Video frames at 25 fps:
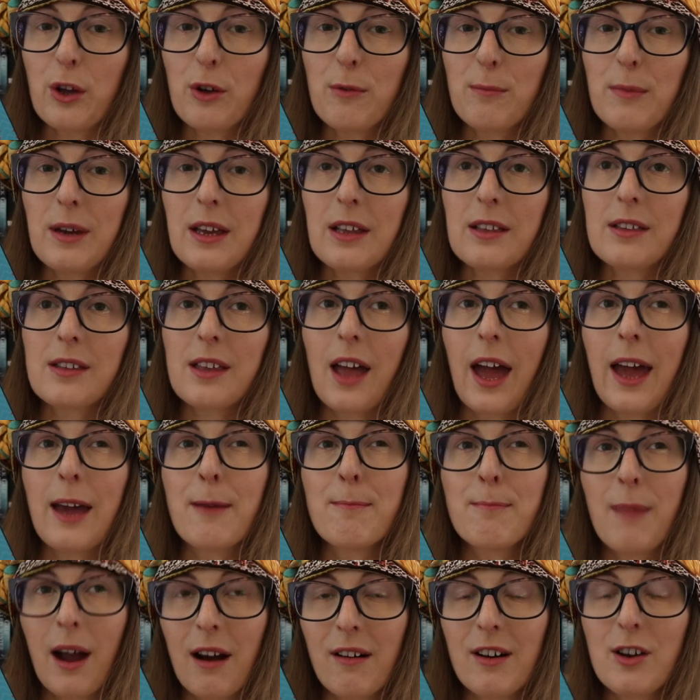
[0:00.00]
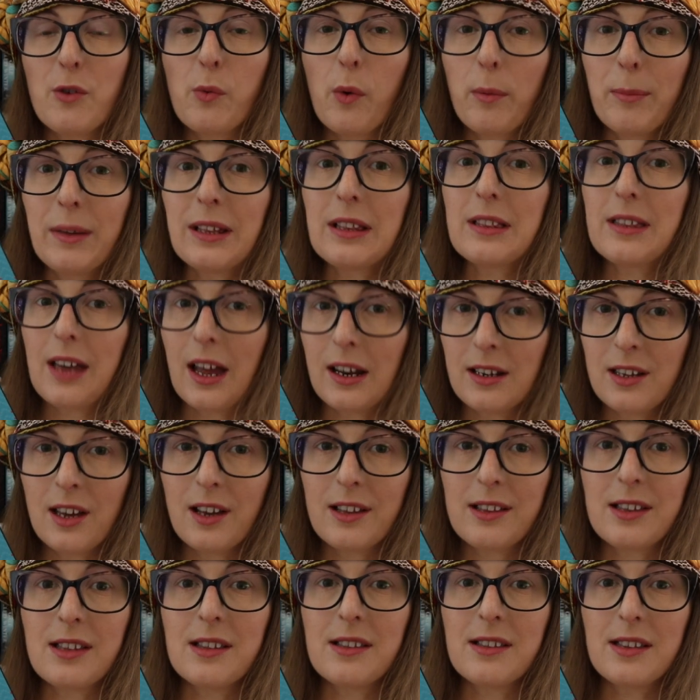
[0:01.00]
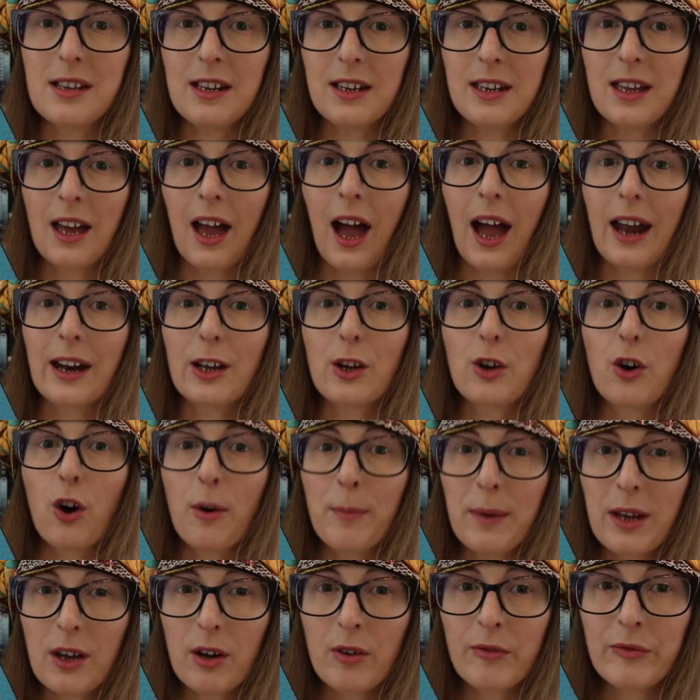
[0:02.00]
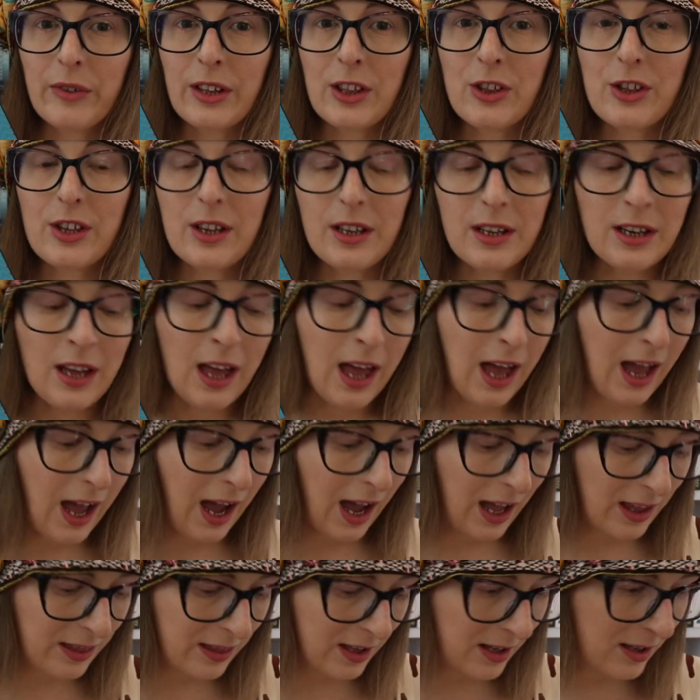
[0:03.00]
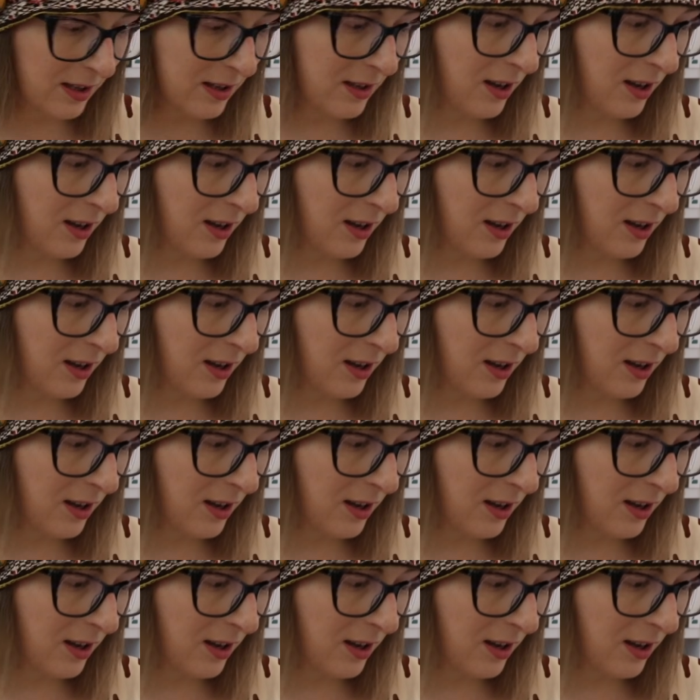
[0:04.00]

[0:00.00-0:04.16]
who meets a married woman 10 years his senior at a comic convention, and they